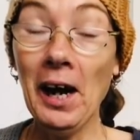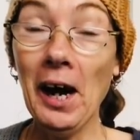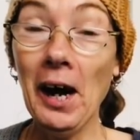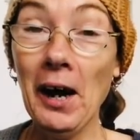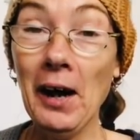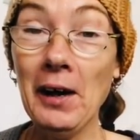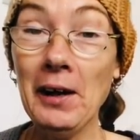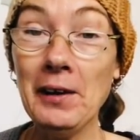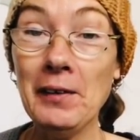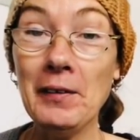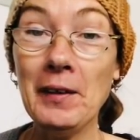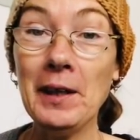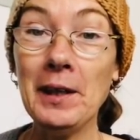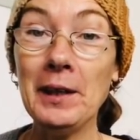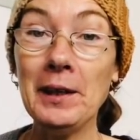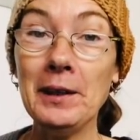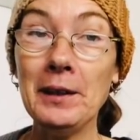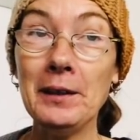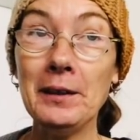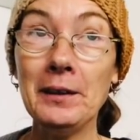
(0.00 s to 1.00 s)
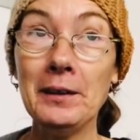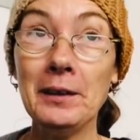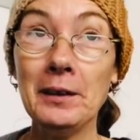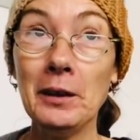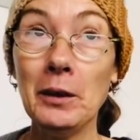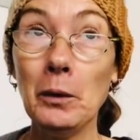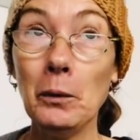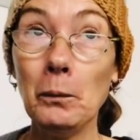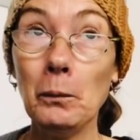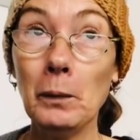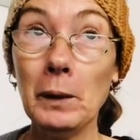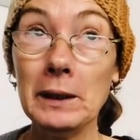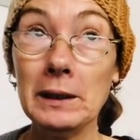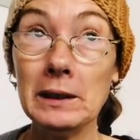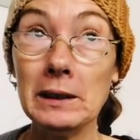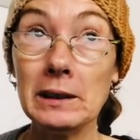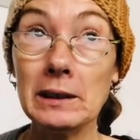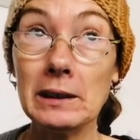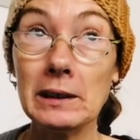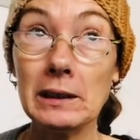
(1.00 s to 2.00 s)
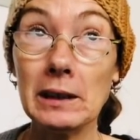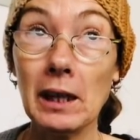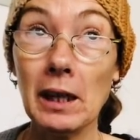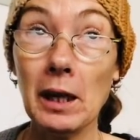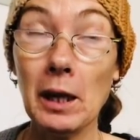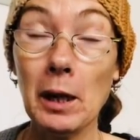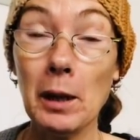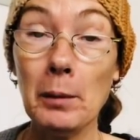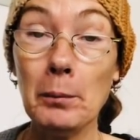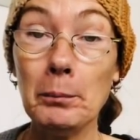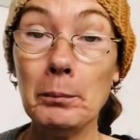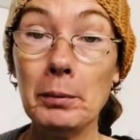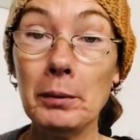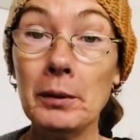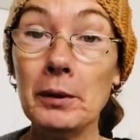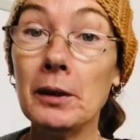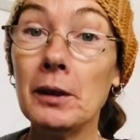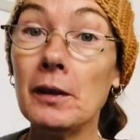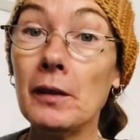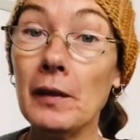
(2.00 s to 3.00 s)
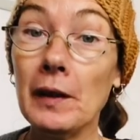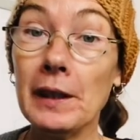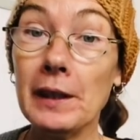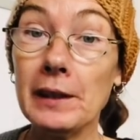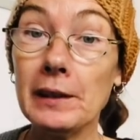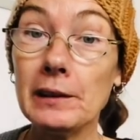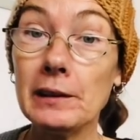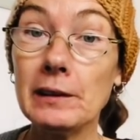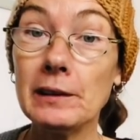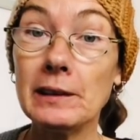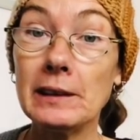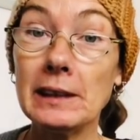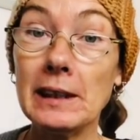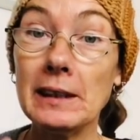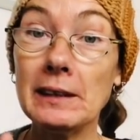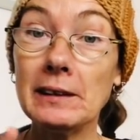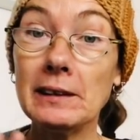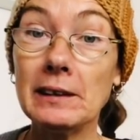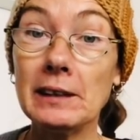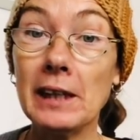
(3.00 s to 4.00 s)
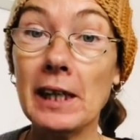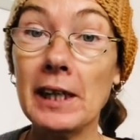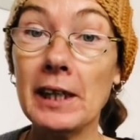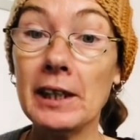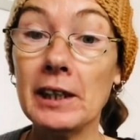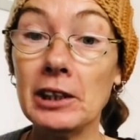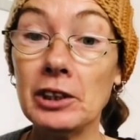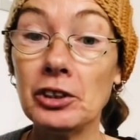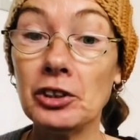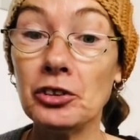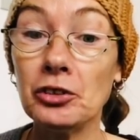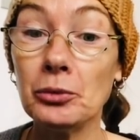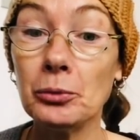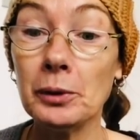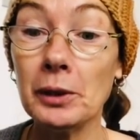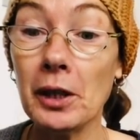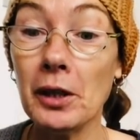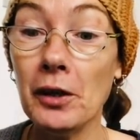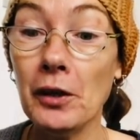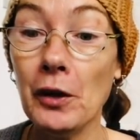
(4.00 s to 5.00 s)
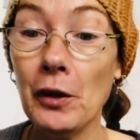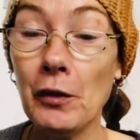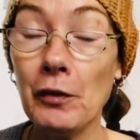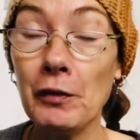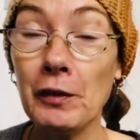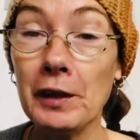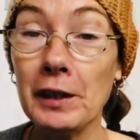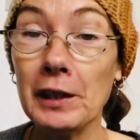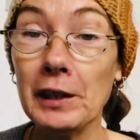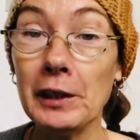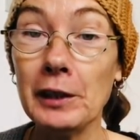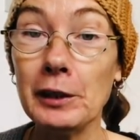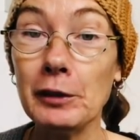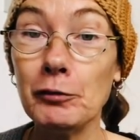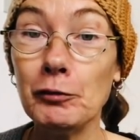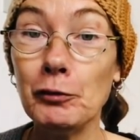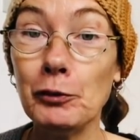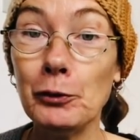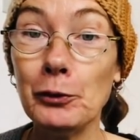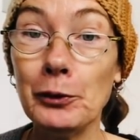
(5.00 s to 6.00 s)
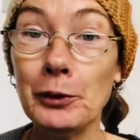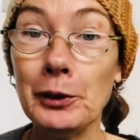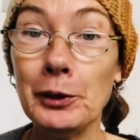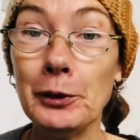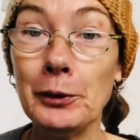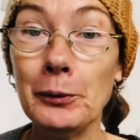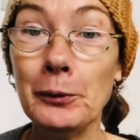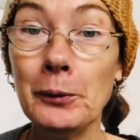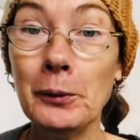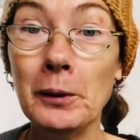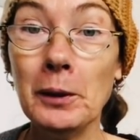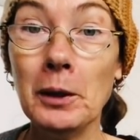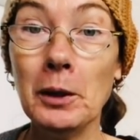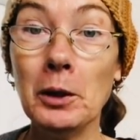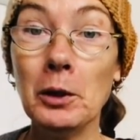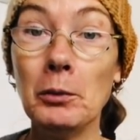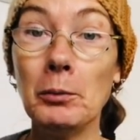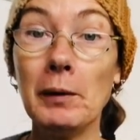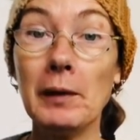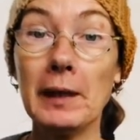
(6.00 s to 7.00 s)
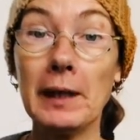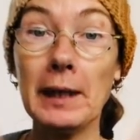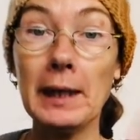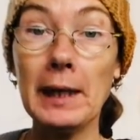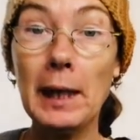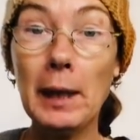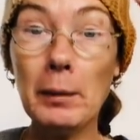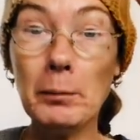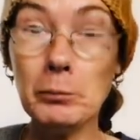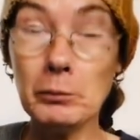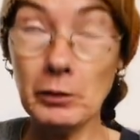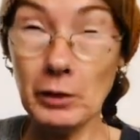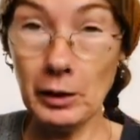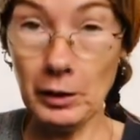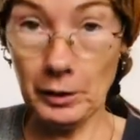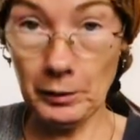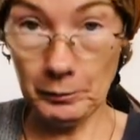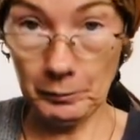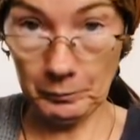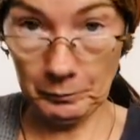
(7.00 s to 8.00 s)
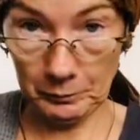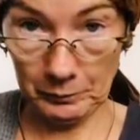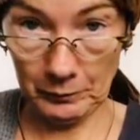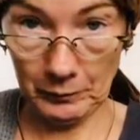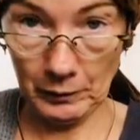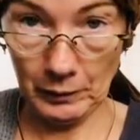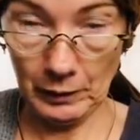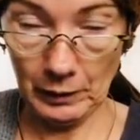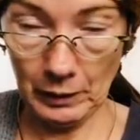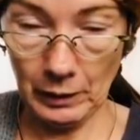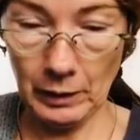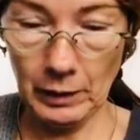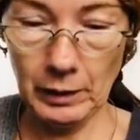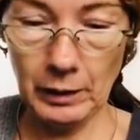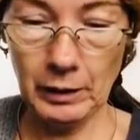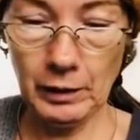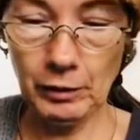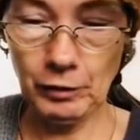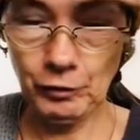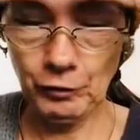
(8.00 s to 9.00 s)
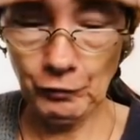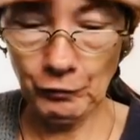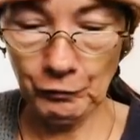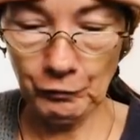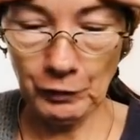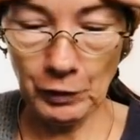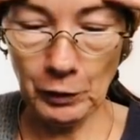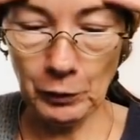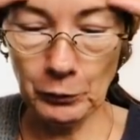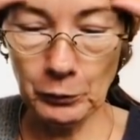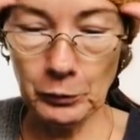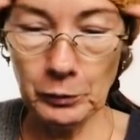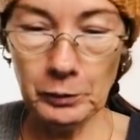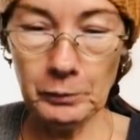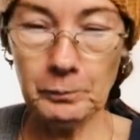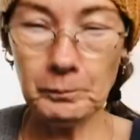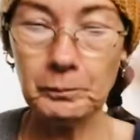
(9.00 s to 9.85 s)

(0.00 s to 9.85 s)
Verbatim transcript: I then went up the hills yesterday to do an earth healing for you with a camera phone.